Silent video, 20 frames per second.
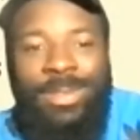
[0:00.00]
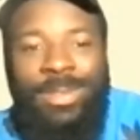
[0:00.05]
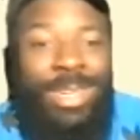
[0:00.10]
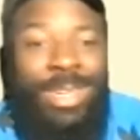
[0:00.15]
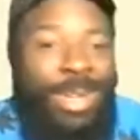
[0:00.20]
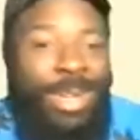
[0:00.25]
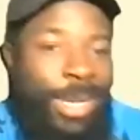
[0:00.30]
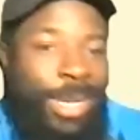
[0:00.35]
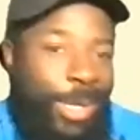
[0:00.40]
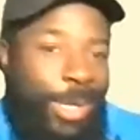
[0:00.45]

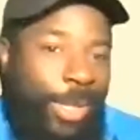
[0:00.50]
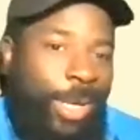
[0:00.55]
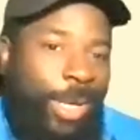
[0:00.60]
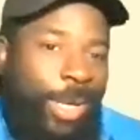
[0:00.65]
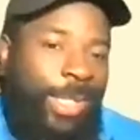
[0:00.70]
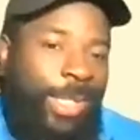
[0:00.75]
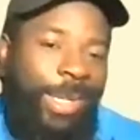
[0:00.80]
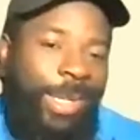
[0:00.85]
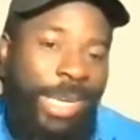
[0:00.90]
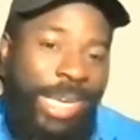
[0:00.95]
your thoughts
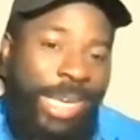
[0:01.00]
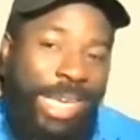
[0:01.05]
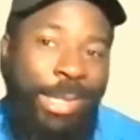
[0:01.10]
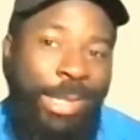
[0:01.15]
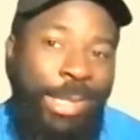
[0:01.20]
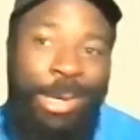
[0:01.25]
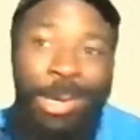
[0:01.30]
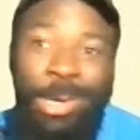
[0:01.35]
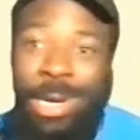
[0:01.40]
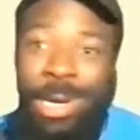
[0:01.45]
on Aiden
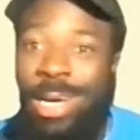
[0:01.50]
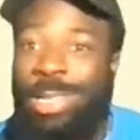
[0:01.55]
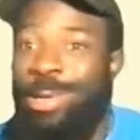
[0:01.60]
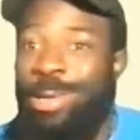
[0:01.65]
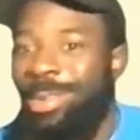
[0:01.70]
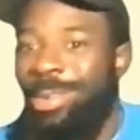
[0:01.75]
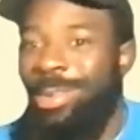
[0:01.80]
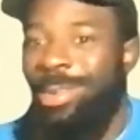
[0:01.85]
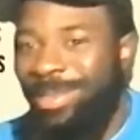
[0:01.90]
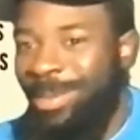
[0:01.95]
O'Connell,
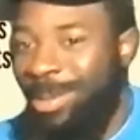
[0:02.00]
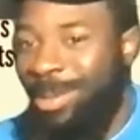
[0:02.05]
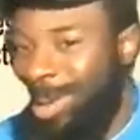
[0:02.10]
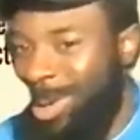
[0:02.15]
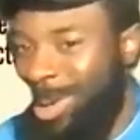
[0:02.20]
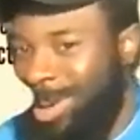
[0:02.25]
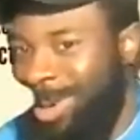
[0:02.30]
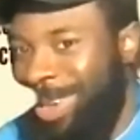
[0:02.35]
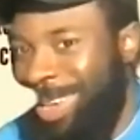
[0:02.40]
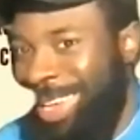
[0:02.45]
real
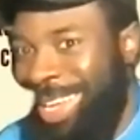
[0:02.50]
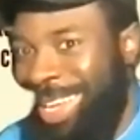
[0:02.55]
quick?